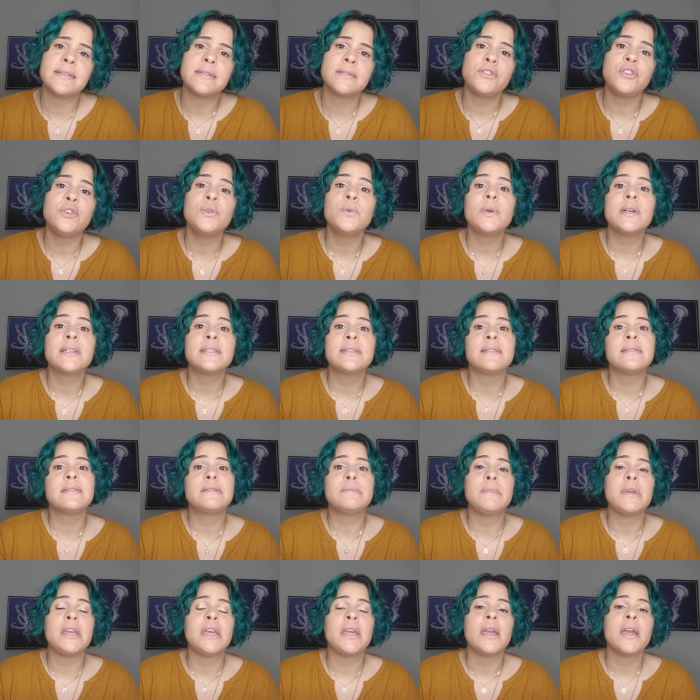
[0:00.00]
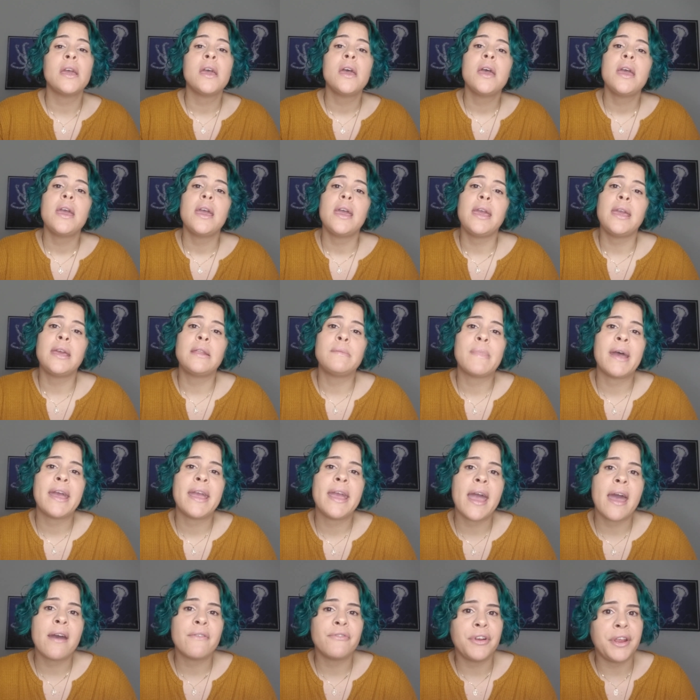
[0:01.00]
do assist me in my
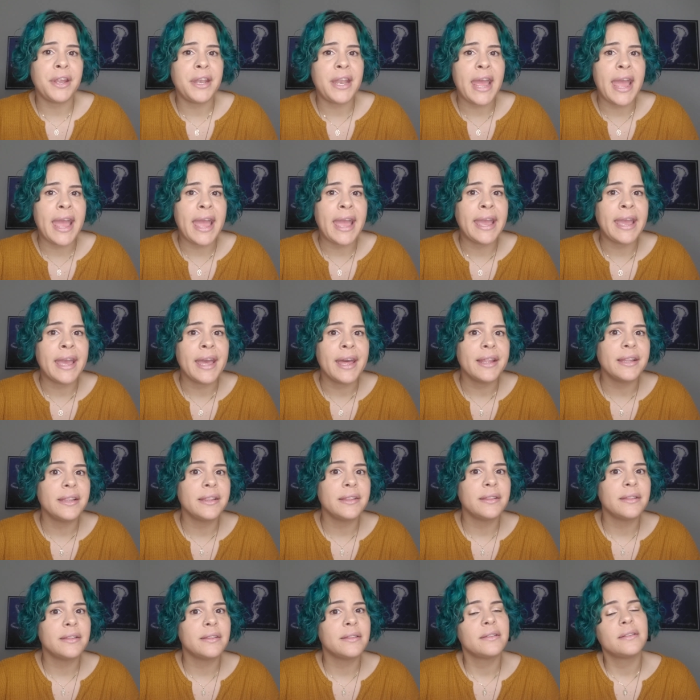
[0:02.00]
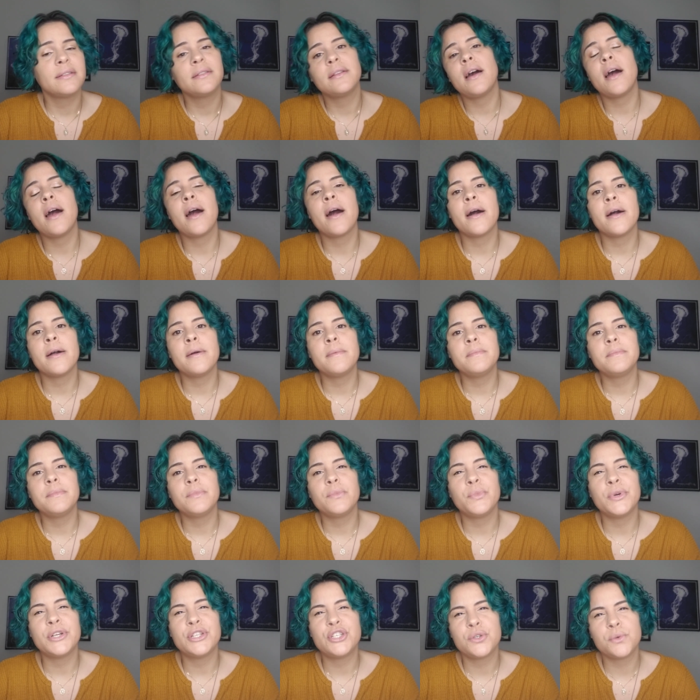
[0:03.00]
everyday
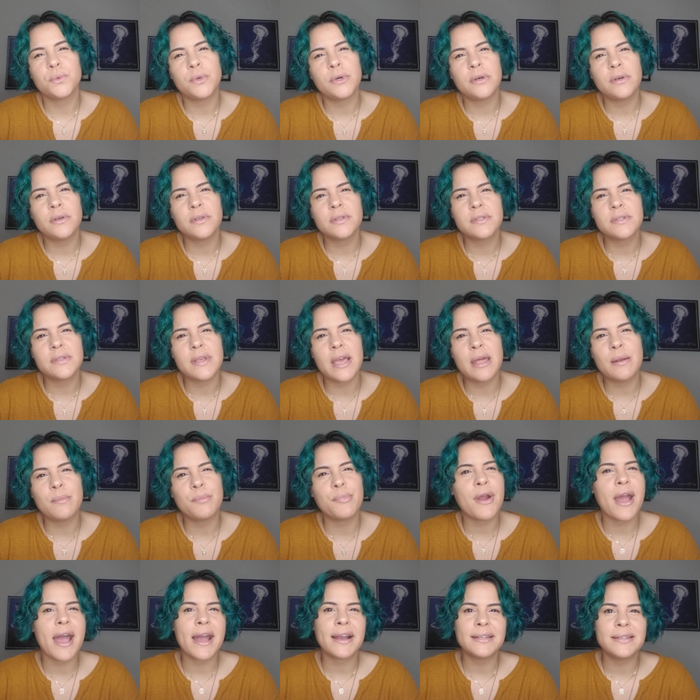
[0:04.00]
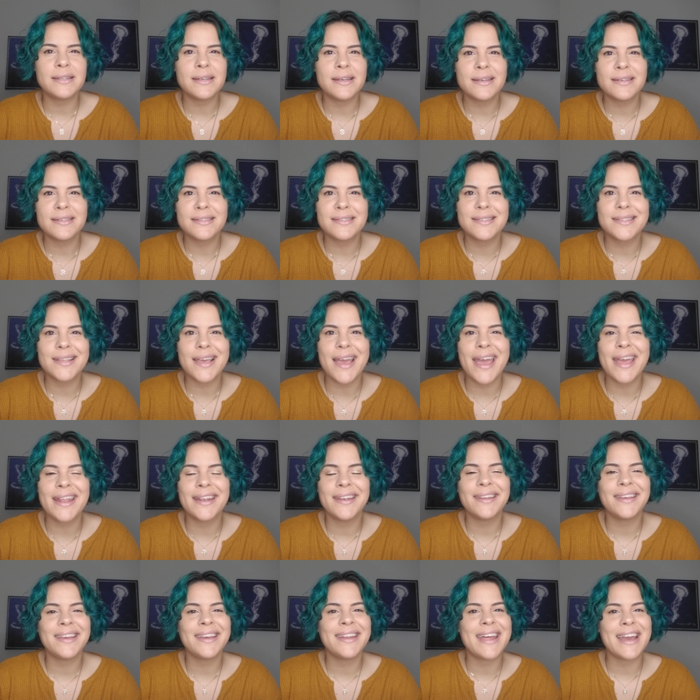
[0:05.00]
rituals and practice
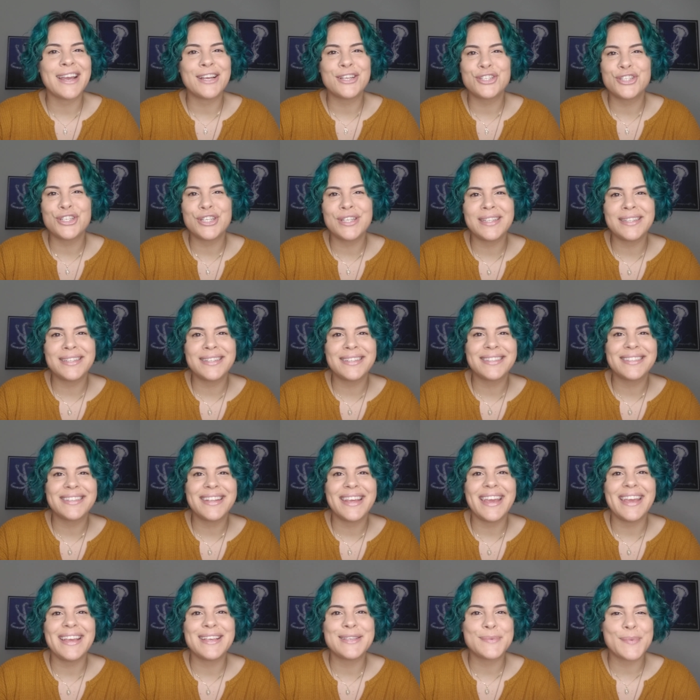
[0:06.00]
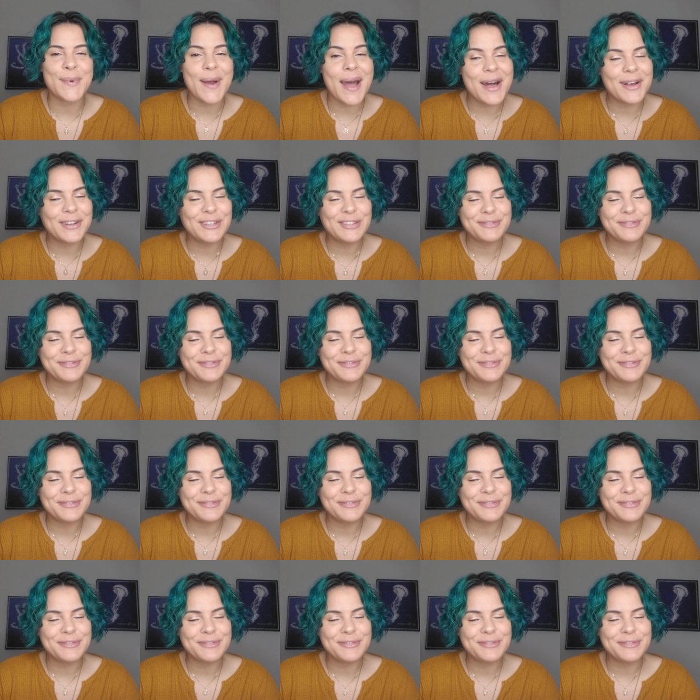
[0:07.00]
and connection as well.